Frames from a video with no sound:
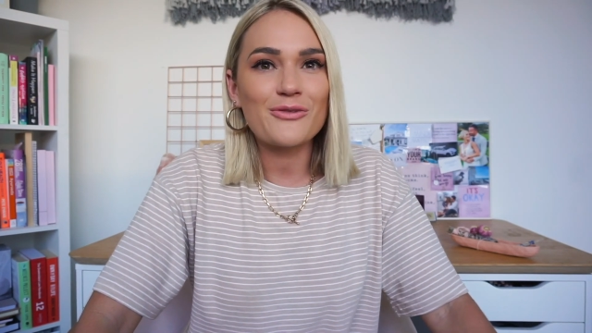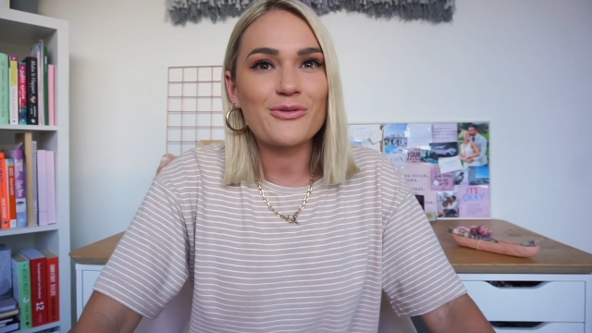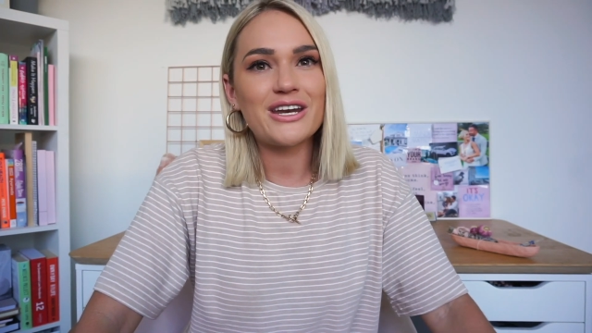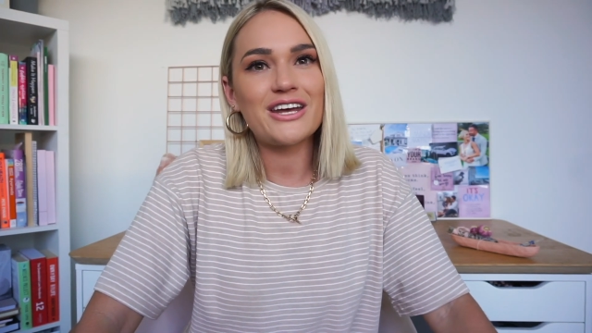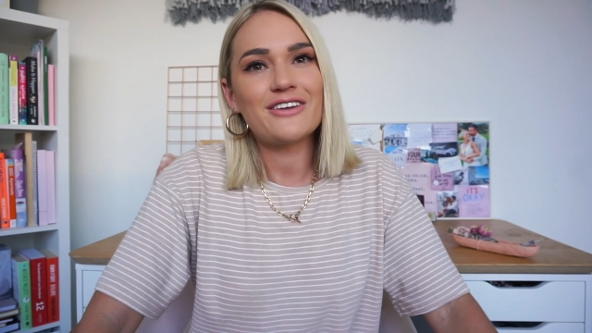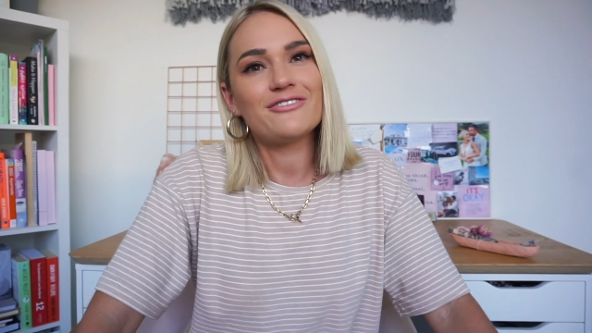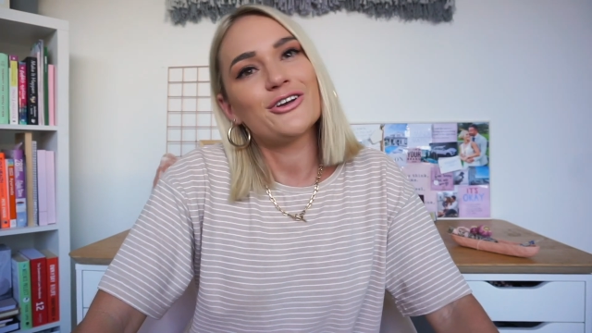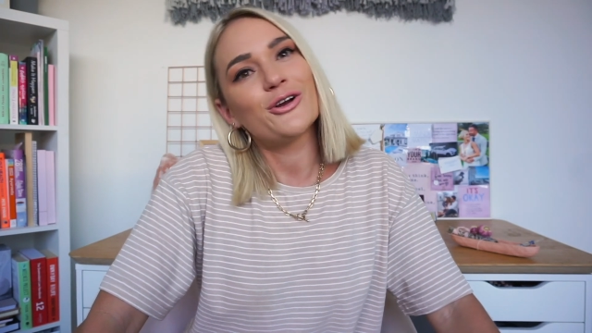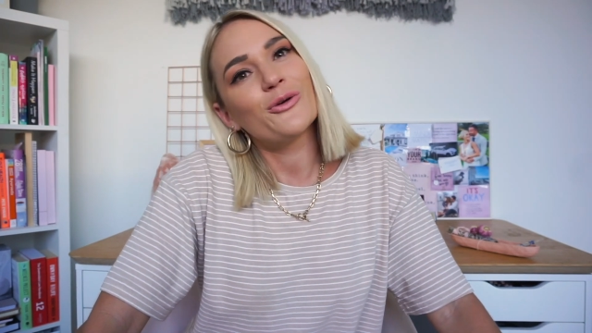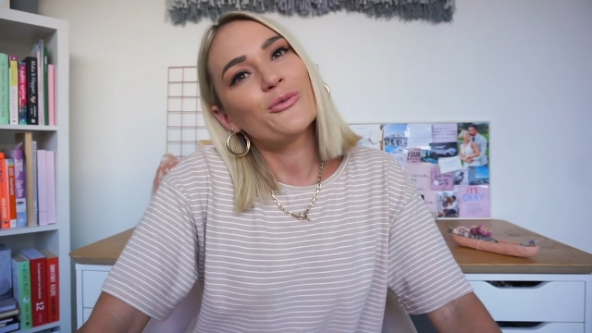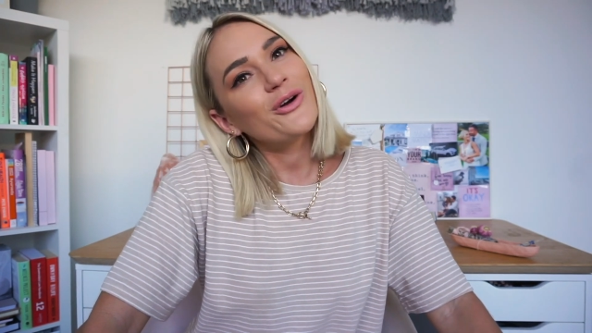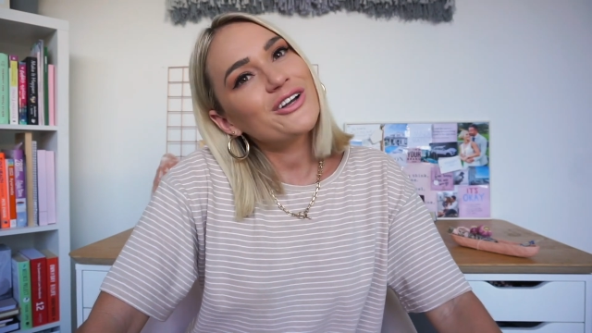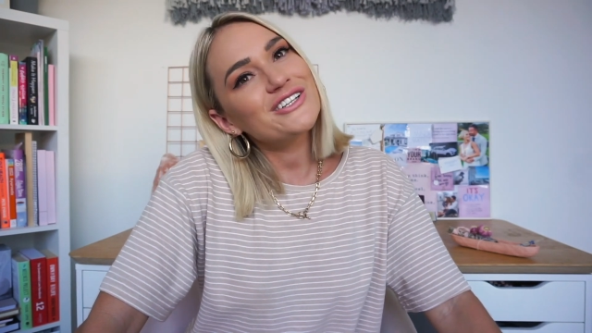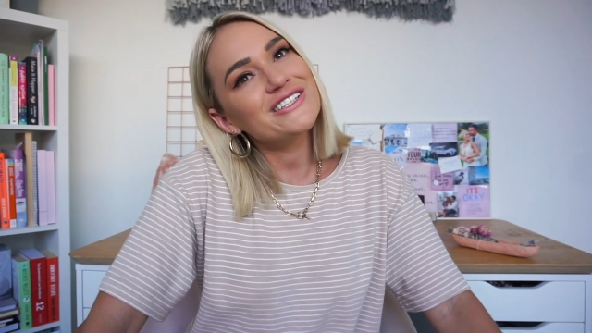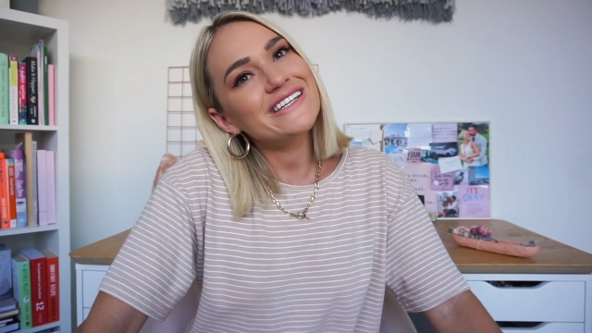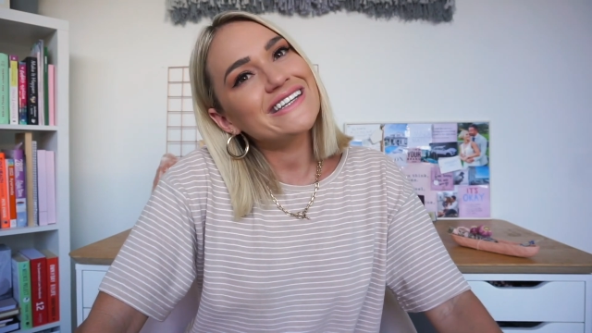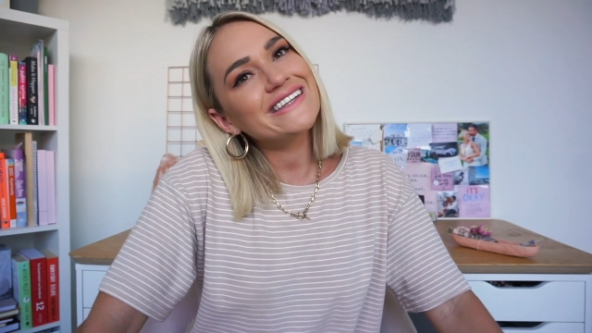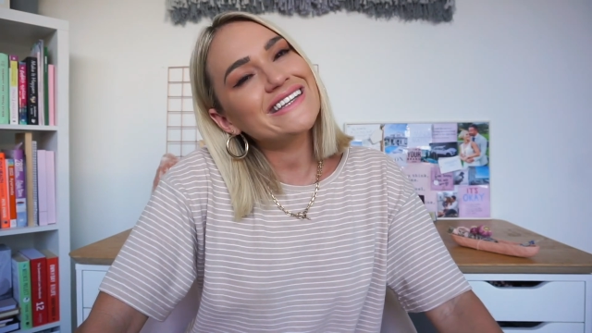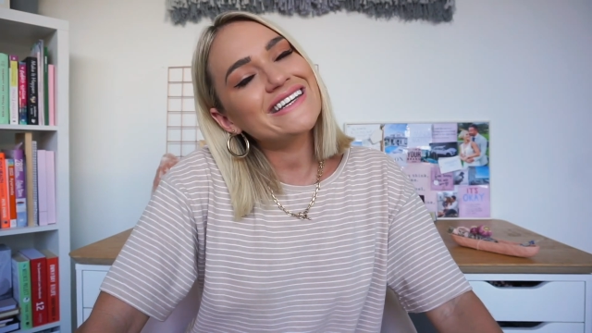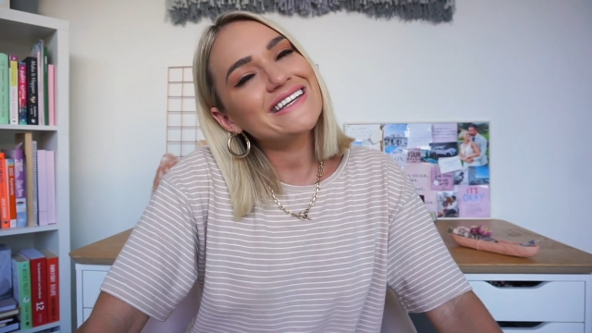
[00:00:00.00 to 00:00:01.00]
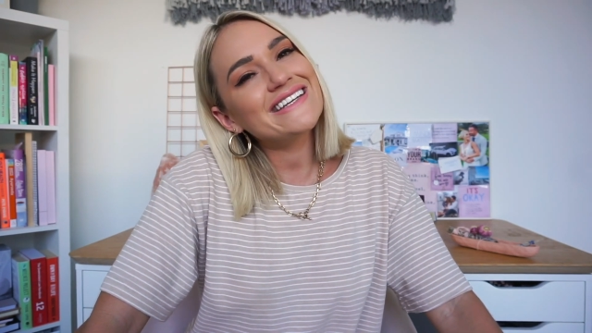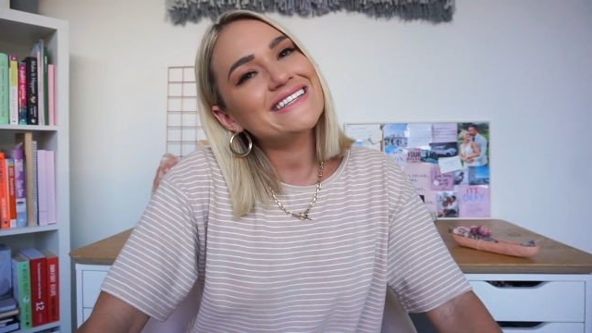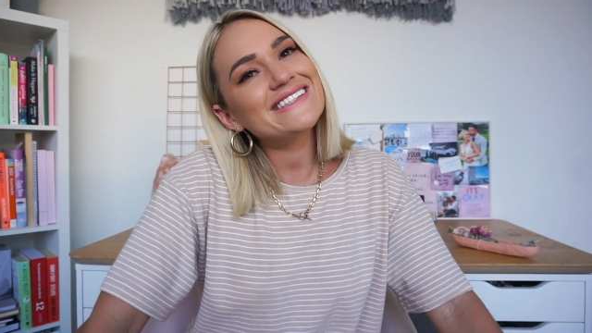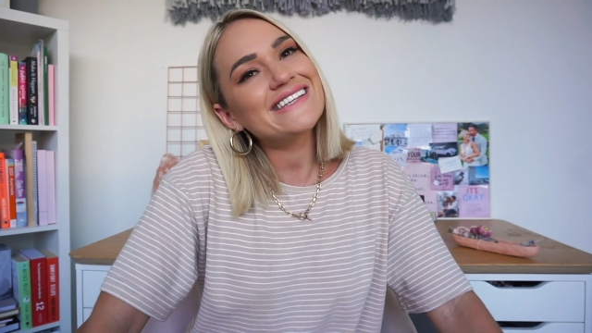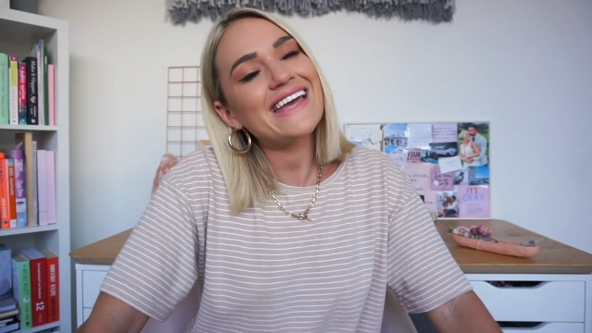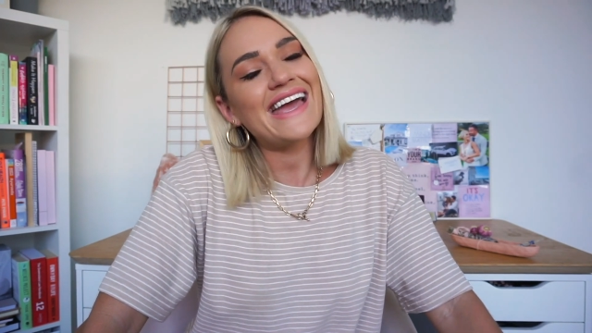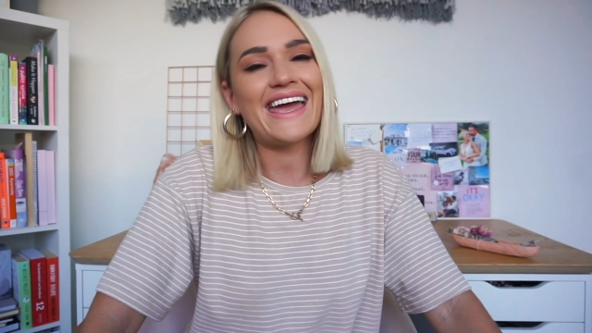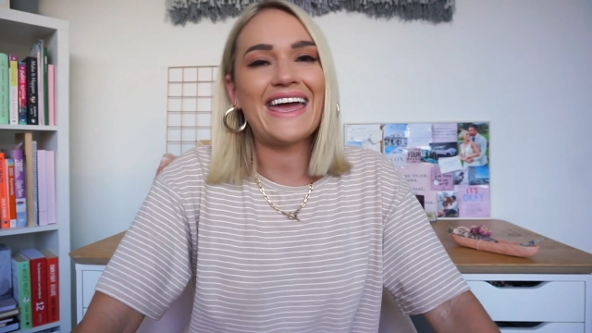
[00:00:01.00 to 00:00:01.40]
whenever you're watching this,